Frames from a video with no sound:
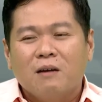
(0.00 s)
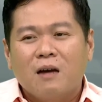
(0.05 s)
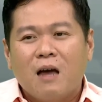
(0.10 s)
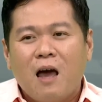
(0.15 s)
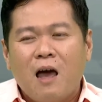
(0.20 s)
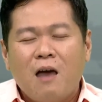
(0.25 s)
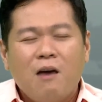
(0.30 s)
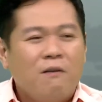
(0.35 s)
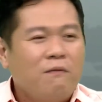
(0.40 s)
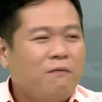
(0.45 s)

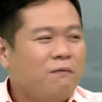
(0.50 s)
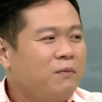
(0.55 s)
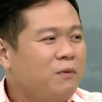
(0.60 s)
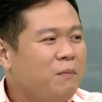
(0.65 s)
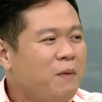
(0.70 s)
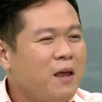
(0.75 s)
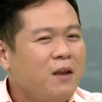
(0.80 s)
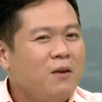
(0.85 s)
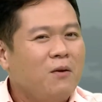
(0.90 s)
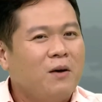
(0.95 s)
kind of
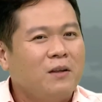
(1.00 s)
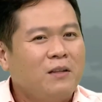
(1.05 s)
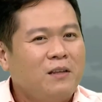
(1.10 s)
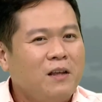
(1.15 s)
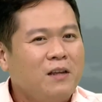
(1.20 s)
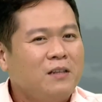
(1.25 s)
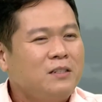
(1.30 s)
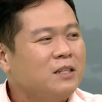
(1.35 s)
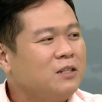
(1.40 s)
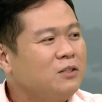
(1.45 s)
pay no
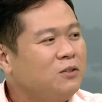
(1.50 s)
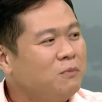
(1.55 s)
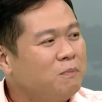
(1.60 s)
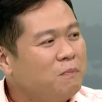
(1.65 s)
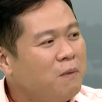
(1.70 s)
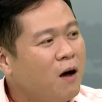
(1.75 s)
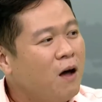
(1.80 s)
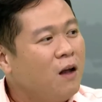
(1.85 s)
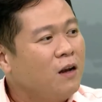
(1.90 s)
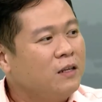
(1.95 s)
attention to
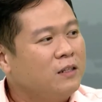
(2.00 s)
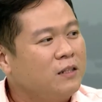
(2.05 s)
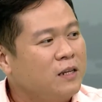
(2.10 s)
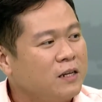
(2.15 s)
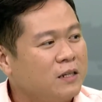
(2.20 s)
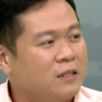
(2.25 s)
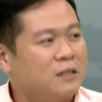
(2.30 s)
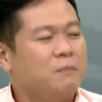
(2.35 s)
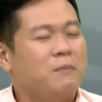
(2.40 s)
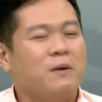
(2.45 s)

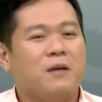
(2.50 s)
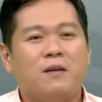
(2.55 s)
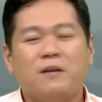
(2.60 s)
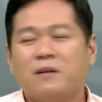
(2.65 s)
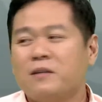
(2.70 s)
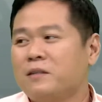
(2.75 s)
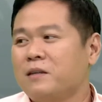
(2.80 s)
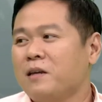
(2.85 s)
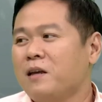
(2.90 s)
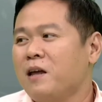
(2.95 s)
politics
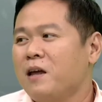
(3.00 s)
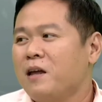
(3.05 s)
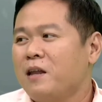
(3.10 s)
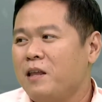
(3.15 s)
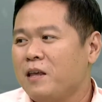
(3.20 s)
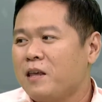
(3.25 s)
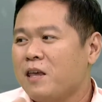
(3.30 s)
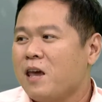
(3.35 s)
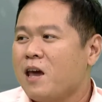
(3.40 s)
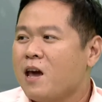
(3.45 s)
because
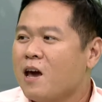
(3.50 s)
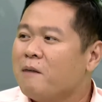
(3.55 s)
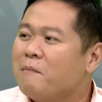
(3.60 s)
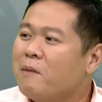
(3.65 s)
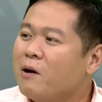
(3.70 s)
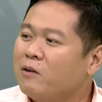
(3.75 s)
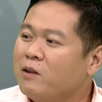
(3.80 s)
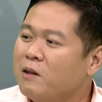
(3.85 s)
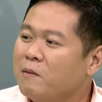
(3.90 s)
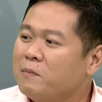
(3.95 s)
they care
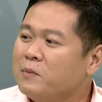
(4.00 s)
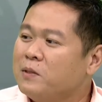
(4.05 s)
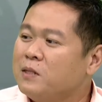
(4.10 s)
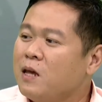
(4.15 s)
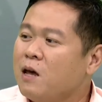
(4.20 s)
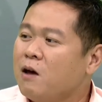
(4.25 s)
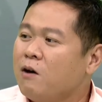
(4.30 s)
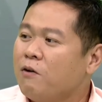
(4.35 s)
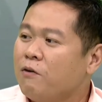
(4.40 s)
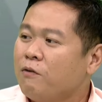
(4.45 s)
about
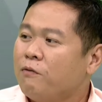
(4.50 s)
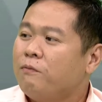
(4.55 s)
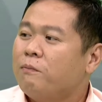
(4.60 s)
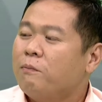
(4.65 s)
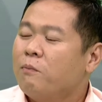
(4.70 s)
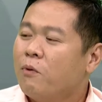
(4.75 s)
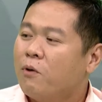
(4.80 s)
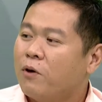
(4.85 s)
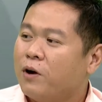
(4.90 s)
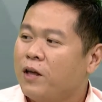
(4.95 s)
themselves
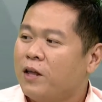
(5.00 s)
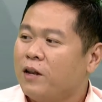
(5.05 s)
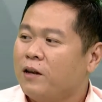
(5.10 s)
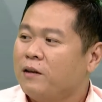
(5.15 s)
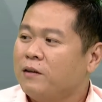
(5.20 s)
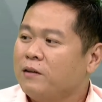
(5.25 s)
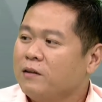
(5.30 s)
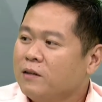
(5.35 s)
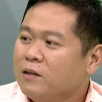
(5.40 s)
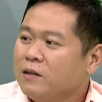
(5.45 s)
more
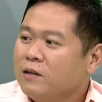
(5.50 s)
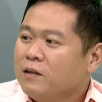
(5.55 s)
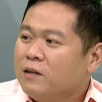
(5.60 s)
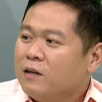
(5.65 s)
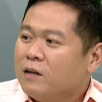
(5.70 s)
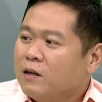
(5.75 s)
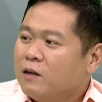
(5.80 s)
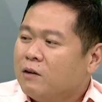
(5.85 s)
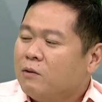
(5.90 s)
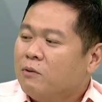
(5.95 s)
than
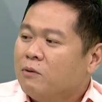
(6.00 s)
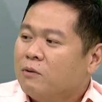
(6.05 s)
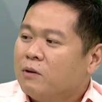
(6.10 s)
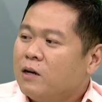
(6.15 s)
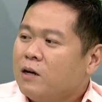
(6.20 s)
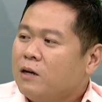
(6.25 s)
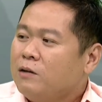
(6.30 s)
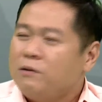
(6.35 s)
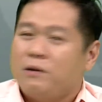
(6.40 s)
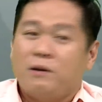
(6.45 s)
a whole
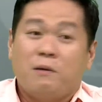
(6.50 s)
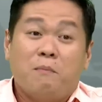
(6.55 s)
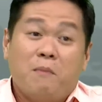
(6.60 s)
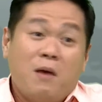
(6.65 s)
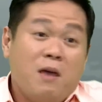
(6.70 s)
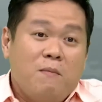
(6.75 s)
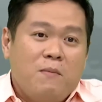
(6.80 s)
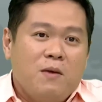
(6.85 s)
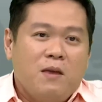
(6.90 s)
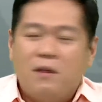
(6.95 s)
country.
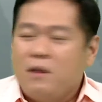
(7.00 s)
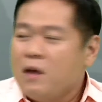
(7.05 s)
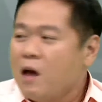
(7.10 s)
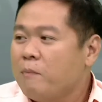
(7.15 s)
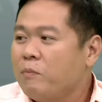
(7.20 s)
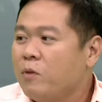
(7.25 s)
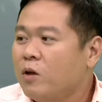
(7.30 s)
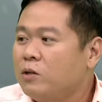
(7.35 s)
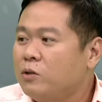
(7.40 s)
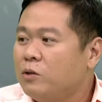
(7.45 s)
Maybe
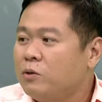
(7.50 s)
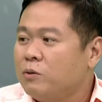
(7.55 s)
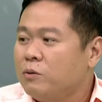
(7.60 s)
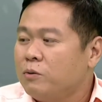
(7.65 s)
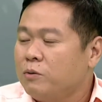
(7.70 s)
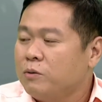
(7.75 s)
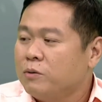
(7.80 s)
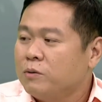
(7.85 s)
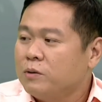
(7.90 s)
I'm not true,